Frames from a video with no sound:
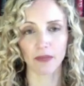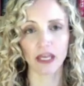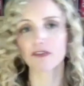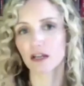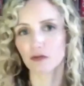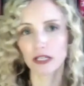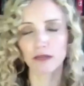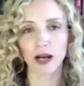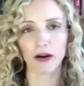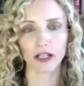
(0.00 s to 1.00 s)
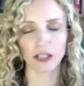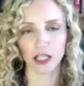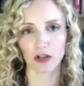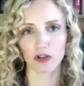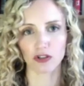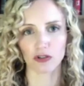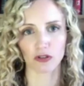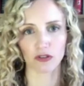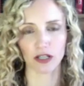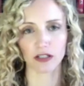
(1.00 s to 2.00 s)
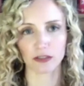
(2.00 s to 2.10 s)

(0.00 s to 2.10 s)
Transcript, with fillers: If they remarried, they lost all of that.